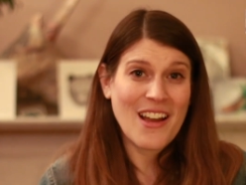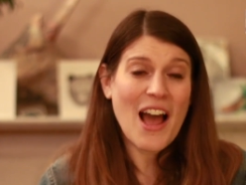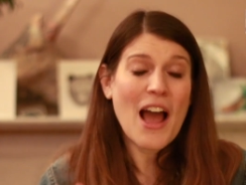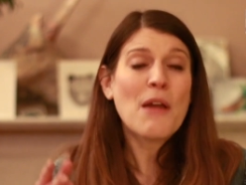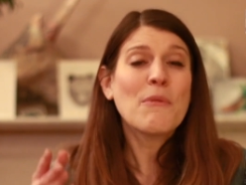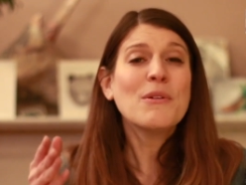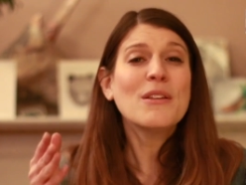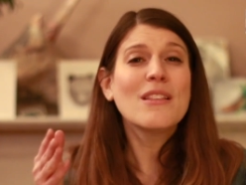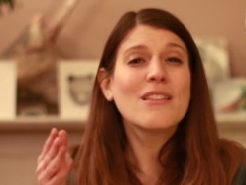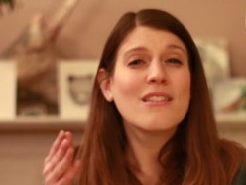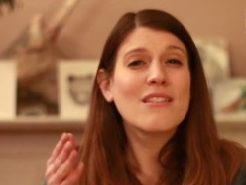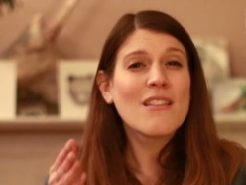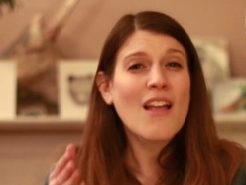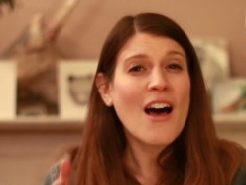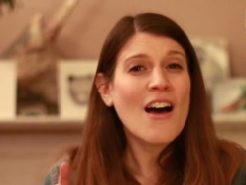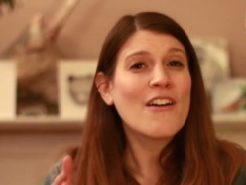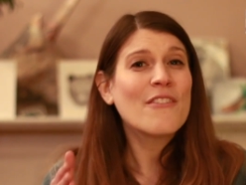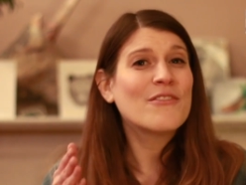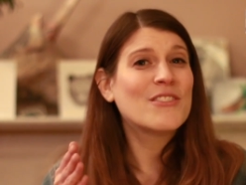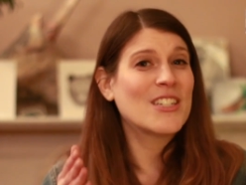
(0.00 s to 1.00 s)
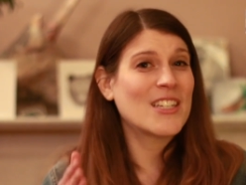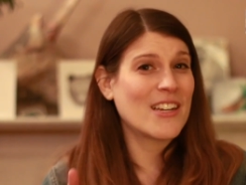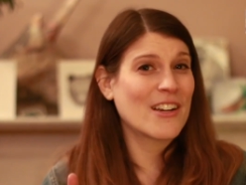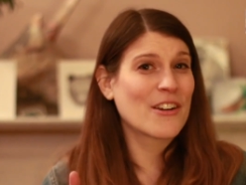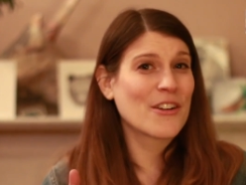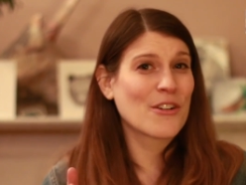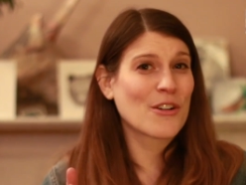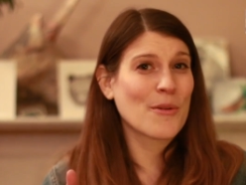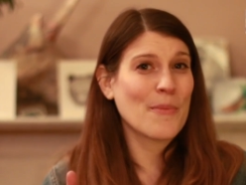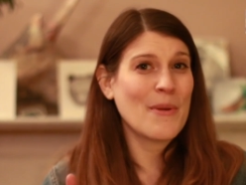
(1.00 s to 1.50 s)
I would love to
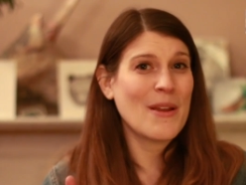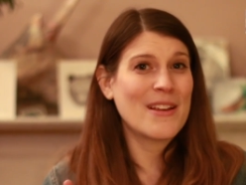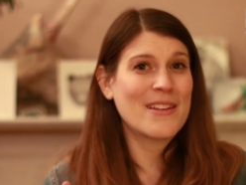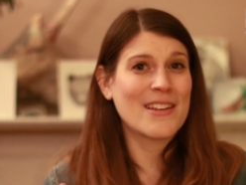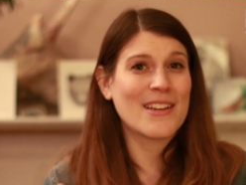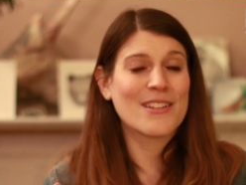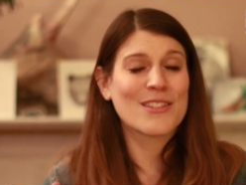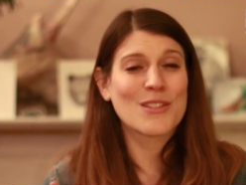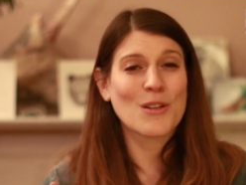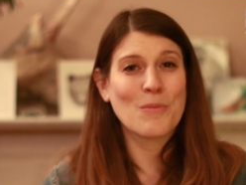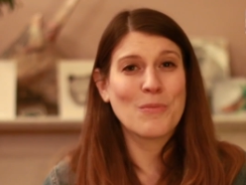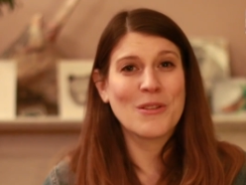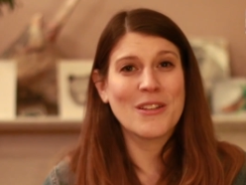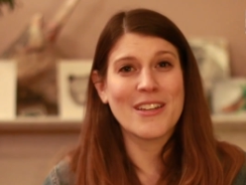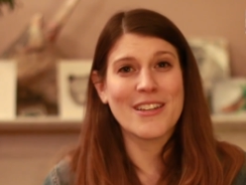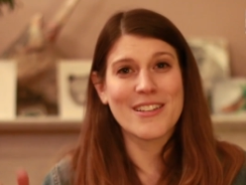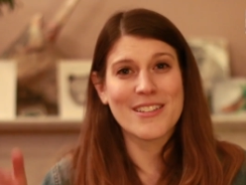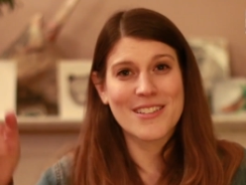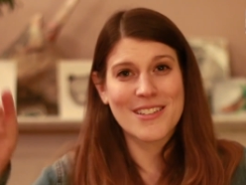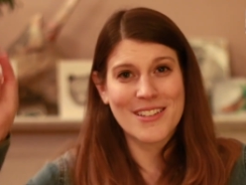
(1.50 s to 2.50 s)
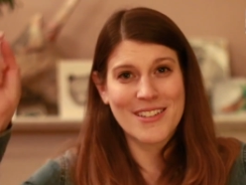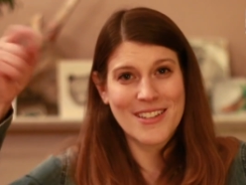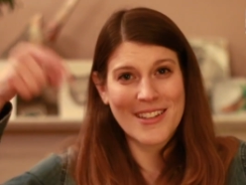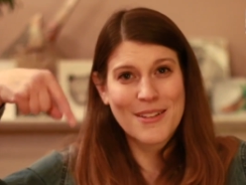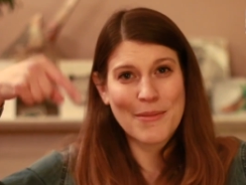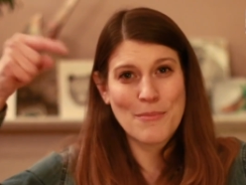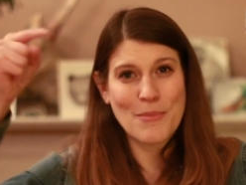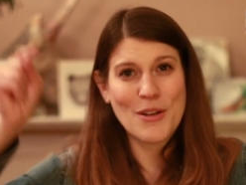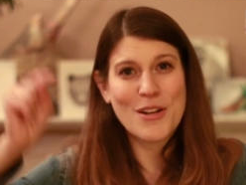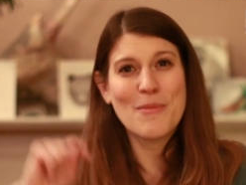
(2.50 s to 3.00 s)
hear your opinion, so please
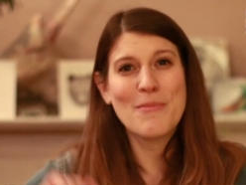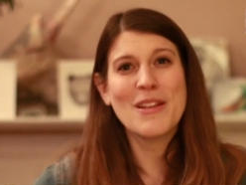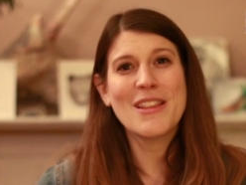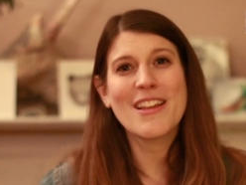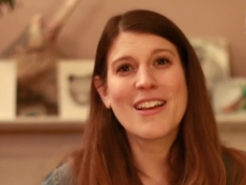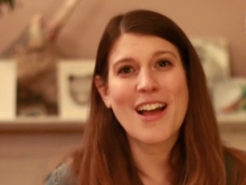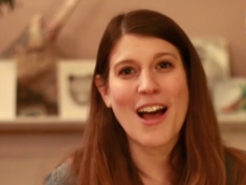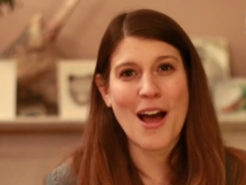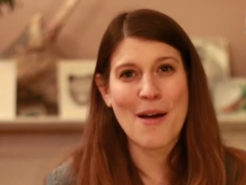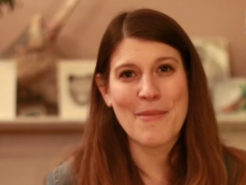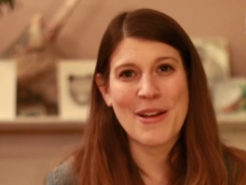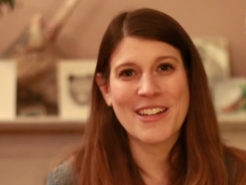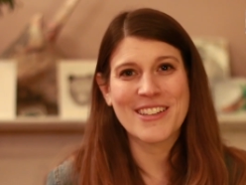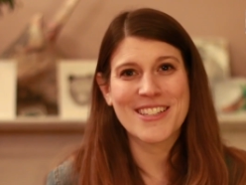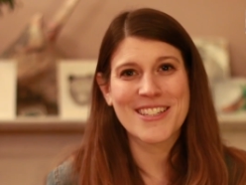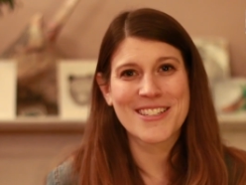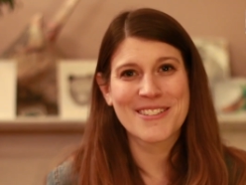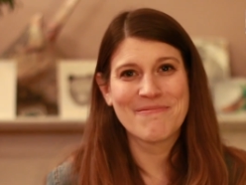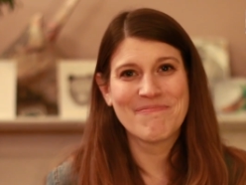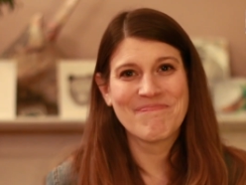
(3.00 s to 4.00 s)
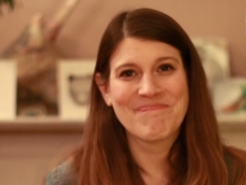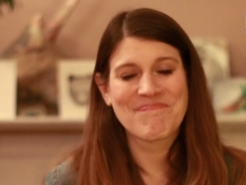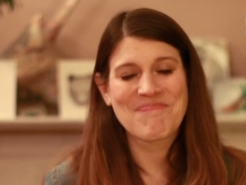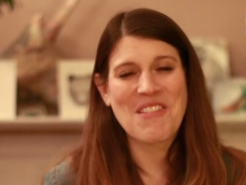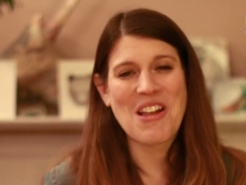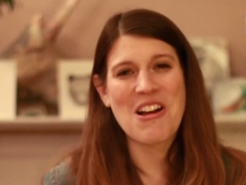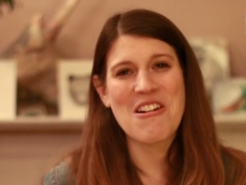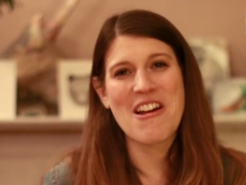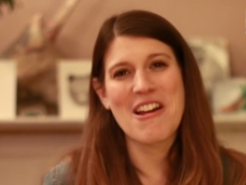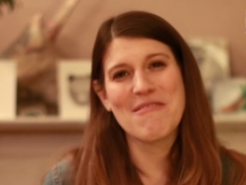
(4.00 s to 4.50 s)
put them in the comments.
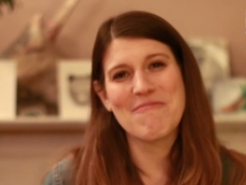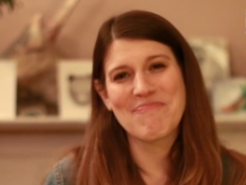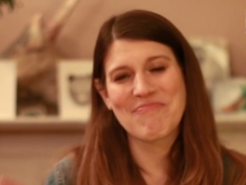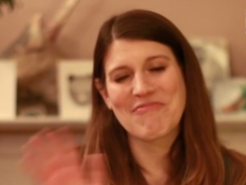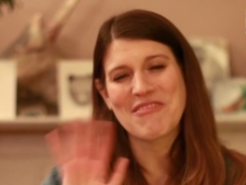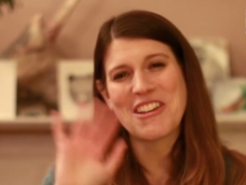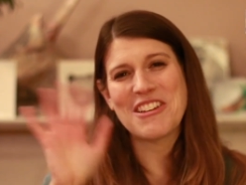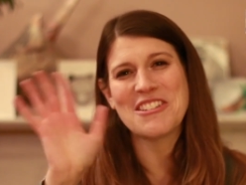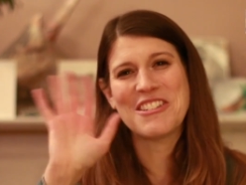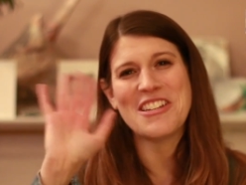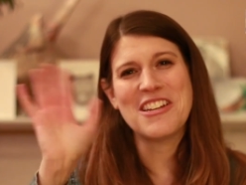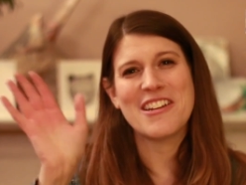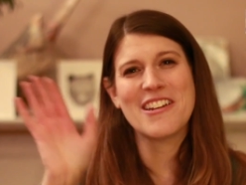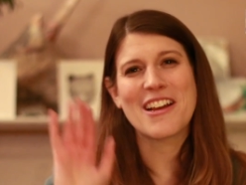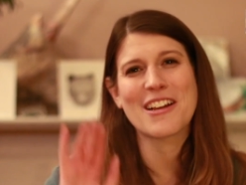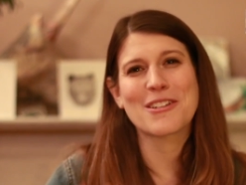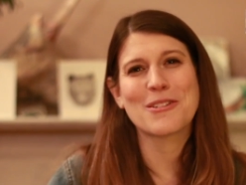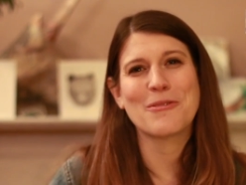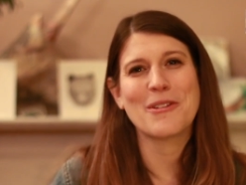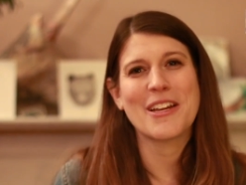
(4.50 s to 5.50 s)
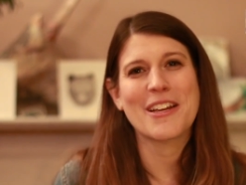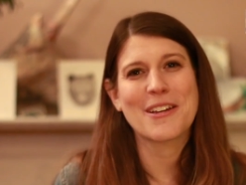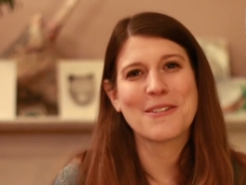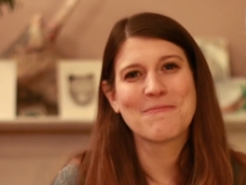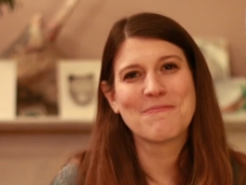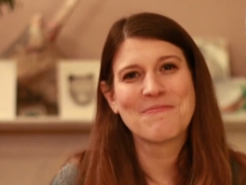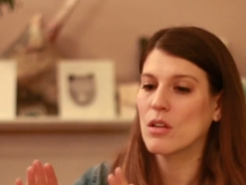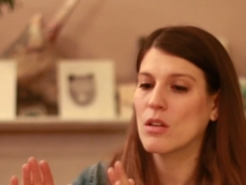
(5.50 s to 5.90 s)
All right, I'll see you next week.